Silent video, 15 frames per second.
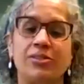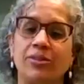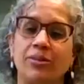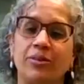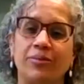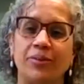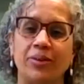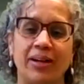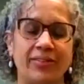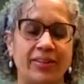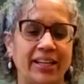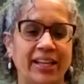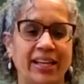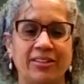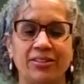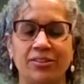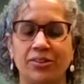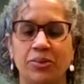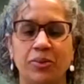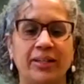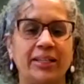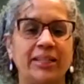So if you have a candle
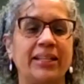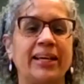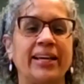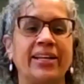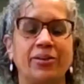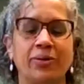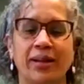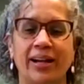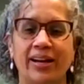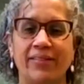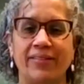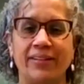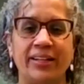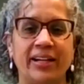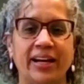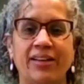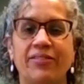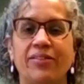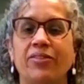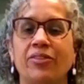you want to light or have any kind of